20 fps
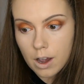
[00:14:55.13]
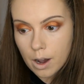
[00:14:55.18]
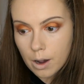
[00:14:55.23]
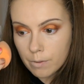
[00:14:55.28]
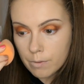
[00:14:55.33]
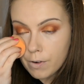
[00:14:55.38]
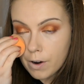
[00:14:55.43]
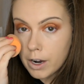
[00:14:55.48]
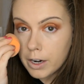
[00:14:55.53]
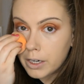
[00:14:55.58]

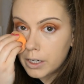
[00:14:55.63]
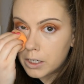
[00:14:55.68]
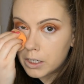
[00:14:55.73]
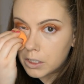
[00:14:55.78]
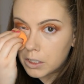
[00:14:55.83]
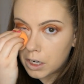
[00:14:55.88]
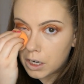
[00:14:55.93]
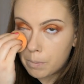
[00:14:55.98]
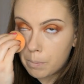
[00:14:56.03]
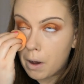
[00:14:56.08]
I'm finally
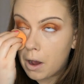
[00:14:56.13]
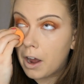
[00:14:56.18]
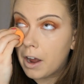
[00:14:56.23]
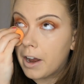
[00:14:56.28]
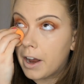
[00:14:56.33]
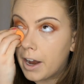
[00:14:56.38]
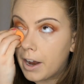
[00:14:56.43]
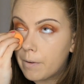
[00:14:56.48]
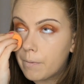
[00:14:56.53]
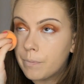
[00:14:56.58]
just going to buy
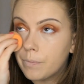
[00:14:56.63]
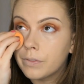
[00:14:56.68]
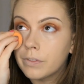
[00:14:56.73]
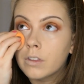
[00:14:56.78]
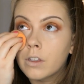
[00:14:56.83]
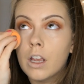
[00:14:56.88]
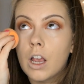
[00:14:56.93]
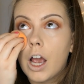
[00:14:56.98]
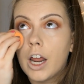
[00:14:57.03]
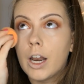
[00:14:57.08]
it,
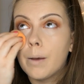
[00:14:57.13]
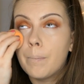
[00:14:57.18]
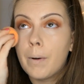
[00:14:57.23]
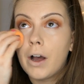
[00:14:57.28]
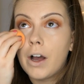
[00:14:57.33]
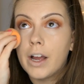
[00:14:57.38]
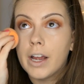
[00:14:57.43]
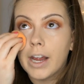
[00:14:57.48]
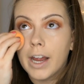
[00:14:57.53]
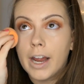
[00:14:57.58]
and I
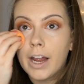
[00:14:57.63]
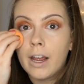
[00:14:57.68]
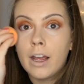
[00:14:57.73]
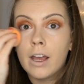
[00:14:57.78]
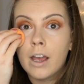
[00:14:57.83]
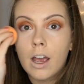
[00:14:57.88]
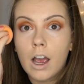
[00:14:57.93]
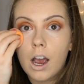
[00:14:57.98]
buy it,